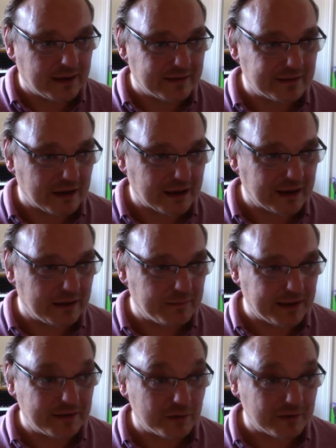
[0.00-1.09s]
like a
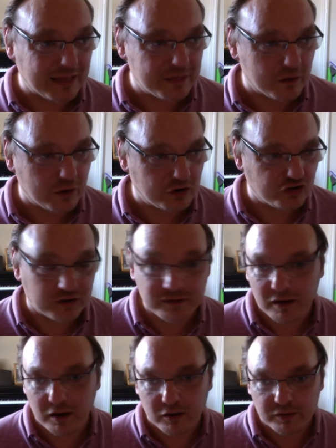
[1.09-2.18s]
Beatles anthology
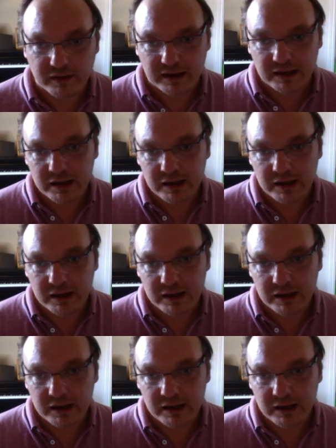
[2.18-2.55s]
style thing.